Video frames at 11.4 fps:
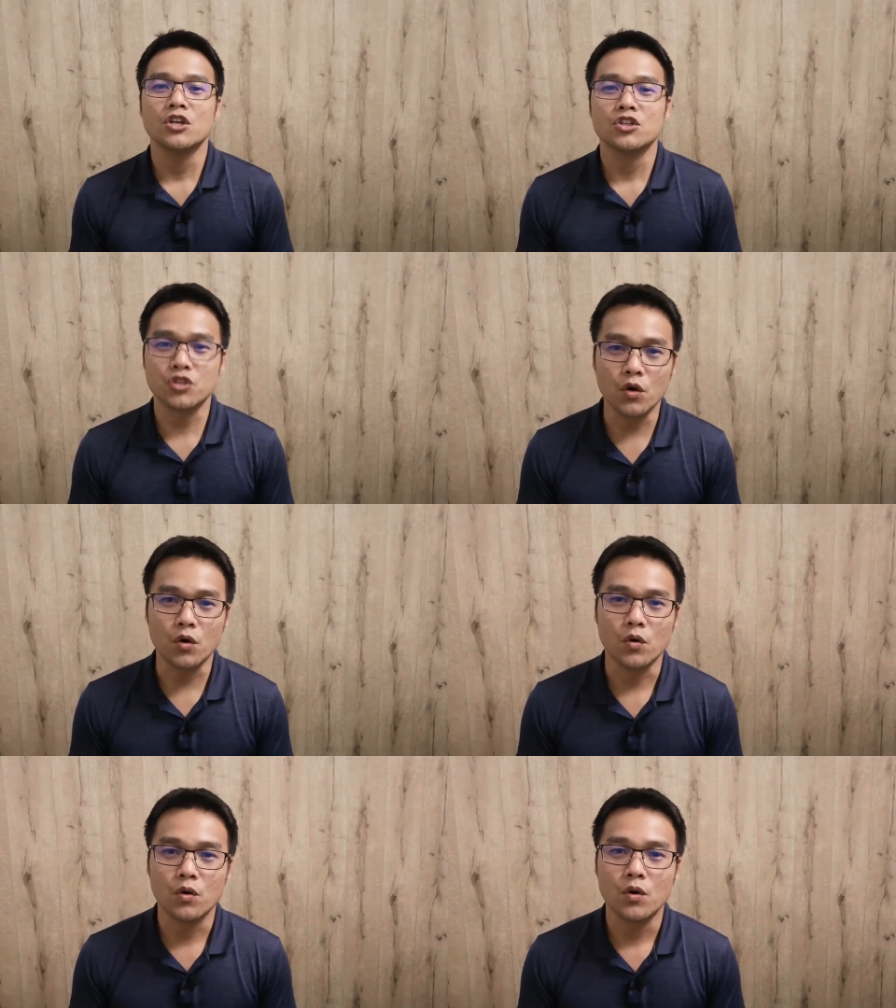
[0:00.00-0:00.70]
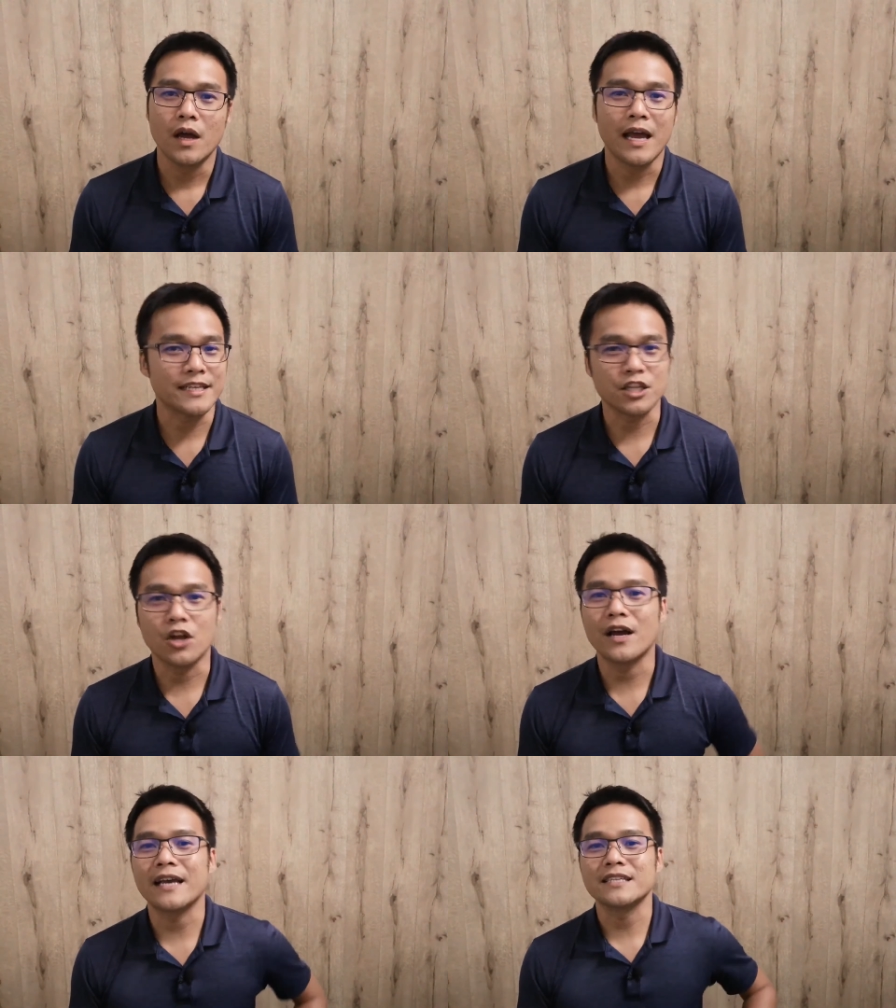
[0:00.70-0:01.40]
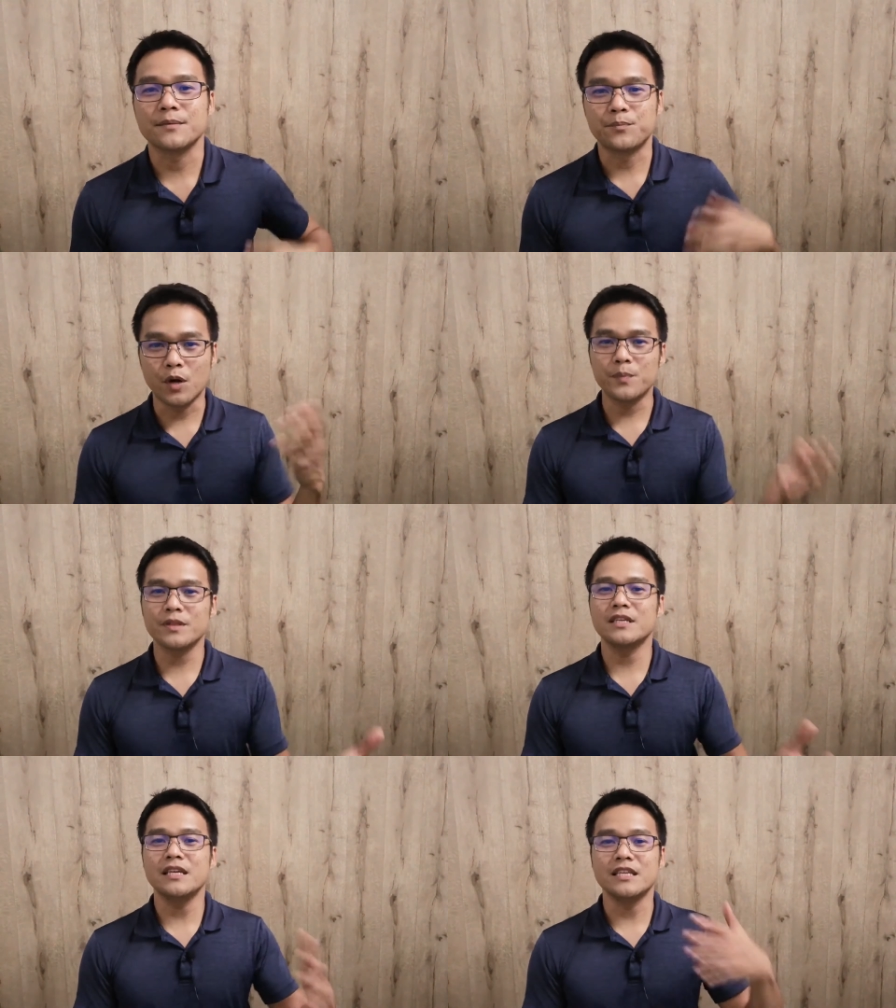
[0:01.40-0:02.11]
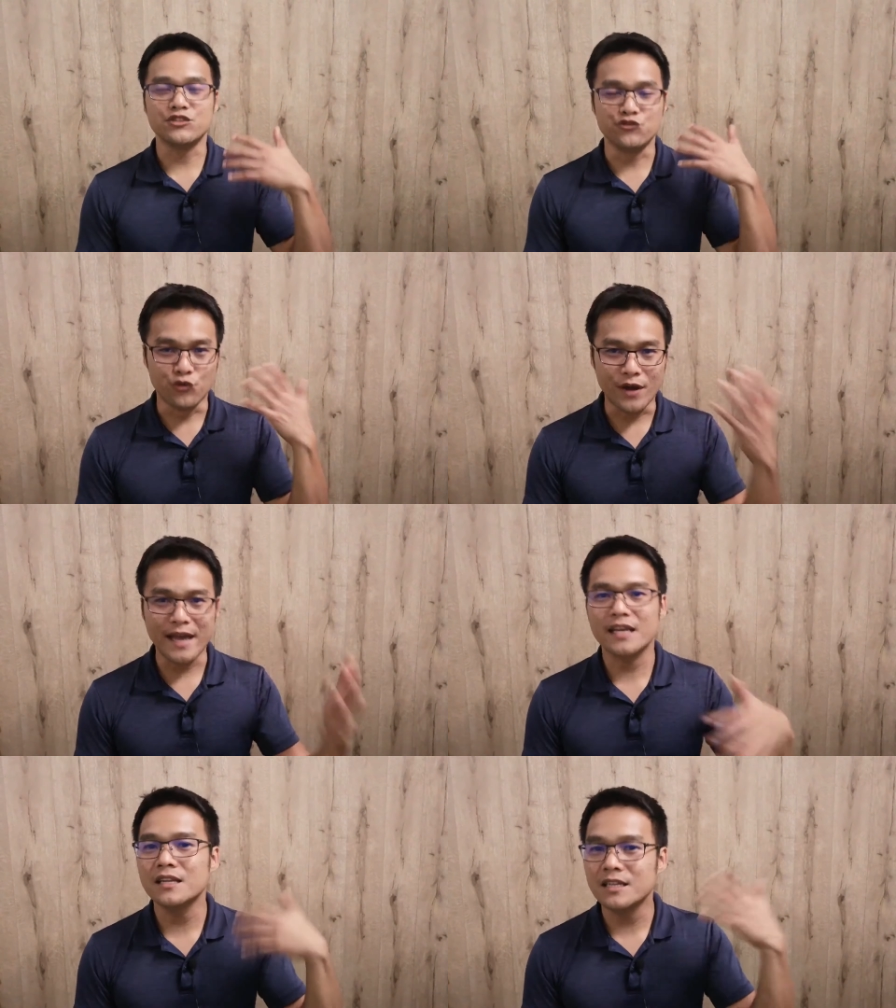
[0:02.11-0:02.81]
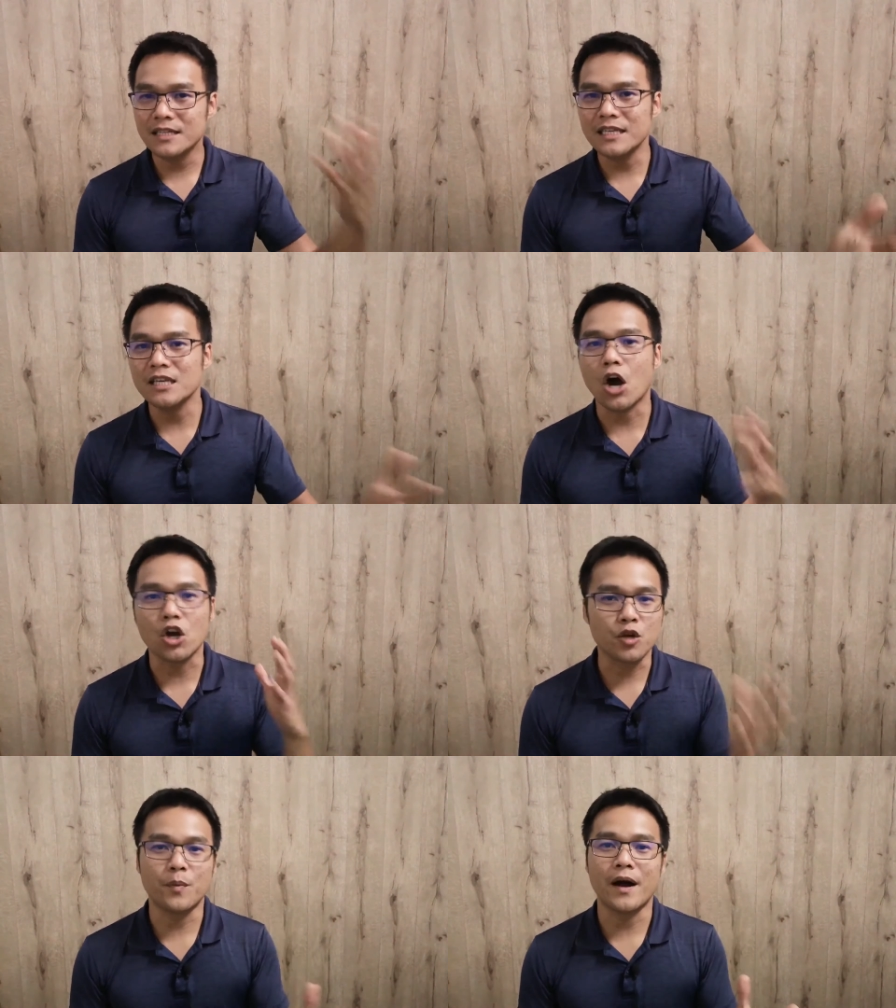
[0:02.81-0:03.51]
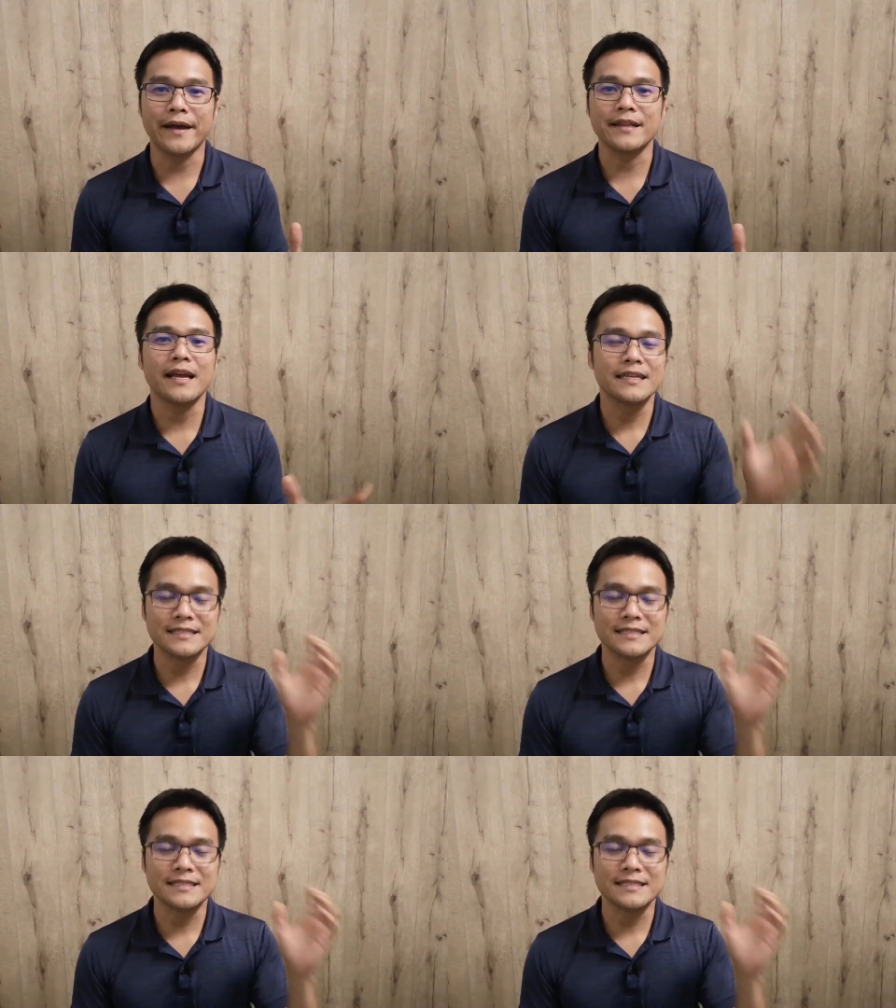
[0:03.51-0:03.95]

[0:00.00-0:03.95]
So, as long as the property is regularly occupied,